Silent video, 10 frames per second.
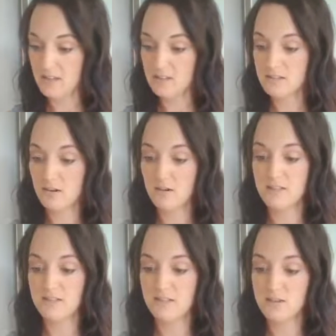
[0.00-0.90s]
So
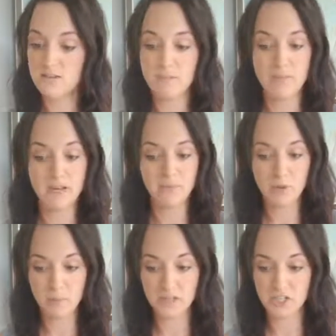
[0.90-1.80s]
it's used in many
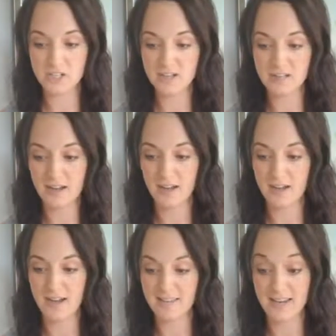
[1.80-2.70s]
formulations
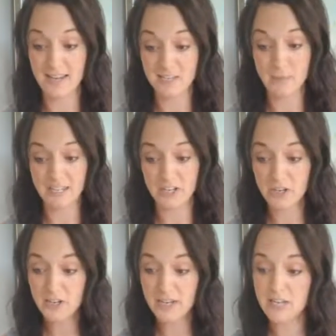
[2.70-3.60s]
as an
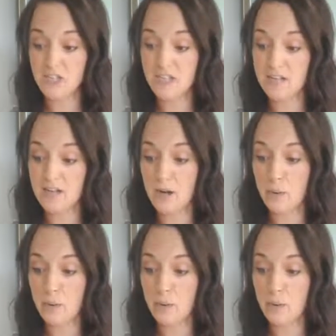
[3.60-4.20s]
antibacterial agent